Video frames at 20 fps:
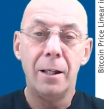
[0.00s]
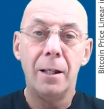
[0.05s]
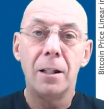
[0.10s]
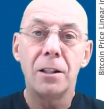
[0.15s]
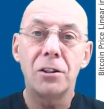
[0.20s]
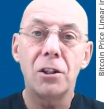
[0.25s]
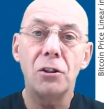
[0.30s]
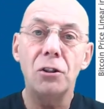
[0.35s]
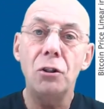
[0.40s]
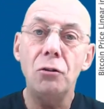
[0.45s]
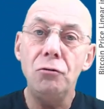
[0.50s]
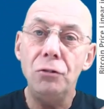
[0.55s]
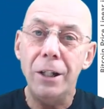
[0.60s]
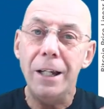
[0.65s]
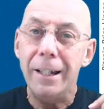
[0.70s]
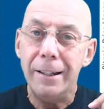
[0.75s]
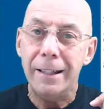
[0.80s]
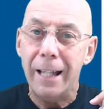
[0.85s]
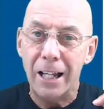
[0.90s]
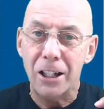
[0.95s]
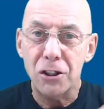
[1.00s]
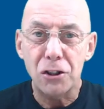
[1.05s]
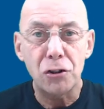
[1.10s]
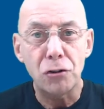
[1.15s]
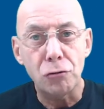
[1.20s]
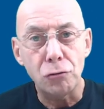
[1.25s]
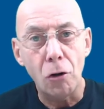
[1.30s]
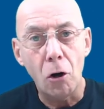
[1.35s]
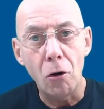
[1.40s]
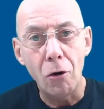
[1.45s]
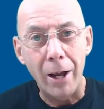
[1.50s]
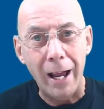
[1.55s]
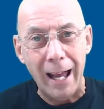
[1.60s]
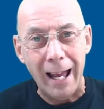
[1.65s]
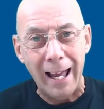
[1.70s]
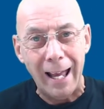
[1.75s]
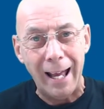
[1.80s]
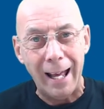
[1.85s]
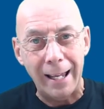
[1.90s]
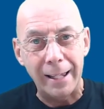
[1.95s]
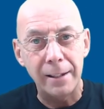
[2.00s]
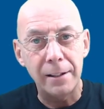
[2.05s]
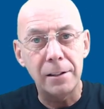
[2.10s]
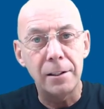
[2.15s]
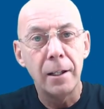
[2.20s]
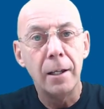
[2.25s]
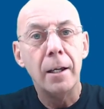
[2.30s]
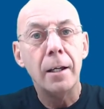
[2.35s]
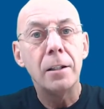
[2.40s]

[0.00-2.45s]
So you need that strong hand